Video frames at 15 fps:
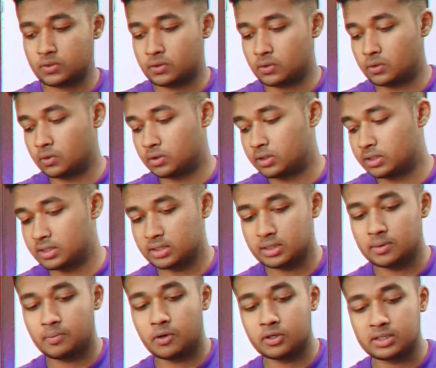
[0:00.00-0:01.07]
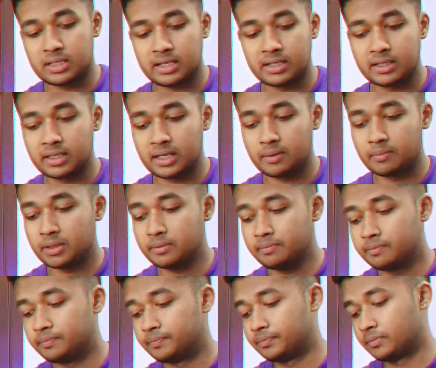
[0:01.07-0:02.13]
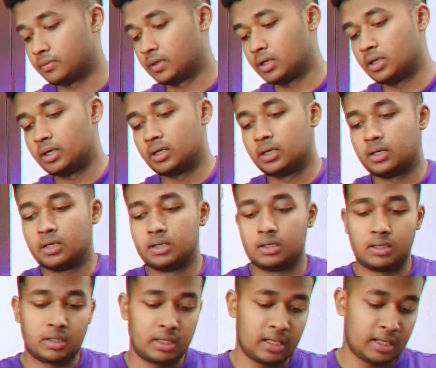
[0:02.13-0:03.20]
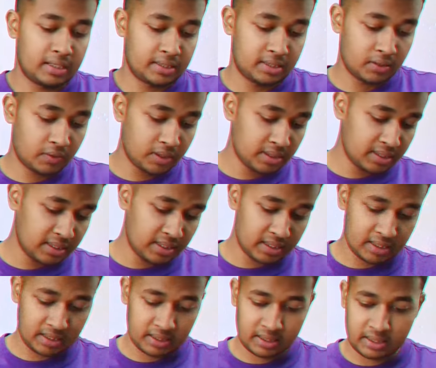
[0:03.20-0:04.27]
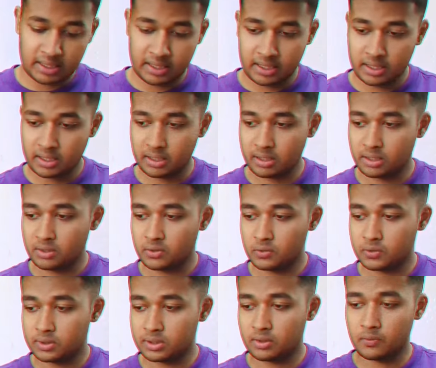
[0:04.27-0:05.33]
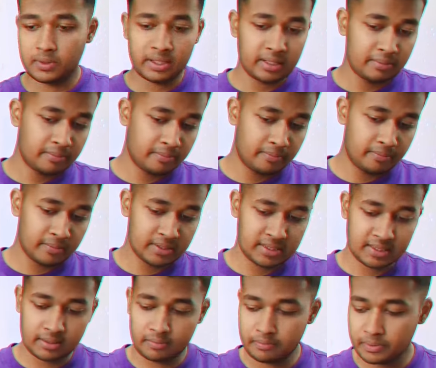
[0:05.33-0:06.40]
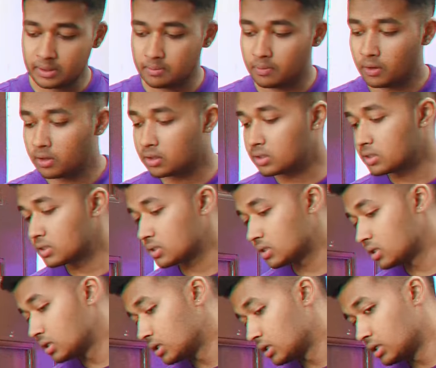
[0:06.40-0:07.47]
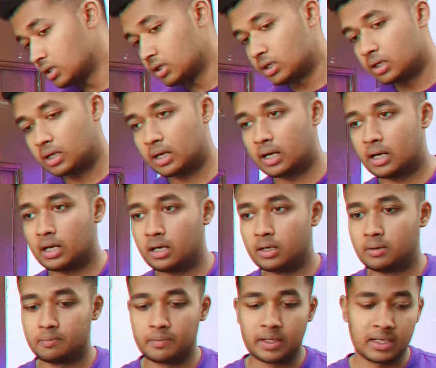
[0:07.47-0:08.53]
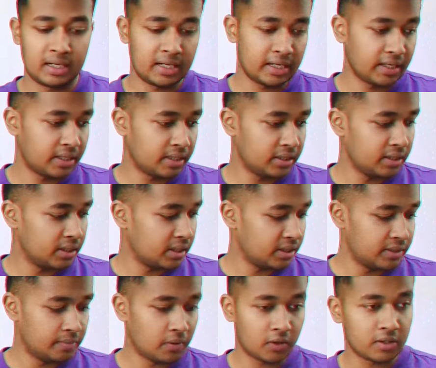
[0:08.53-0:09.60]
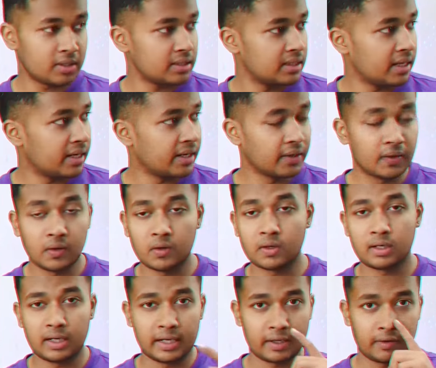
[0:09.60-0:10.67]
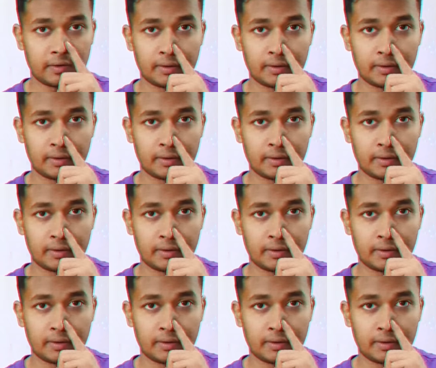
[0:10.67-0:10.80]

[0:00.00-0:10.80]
So this is the box that it came in. As you can see, they use a very simple box, unlike the other boxes that I got.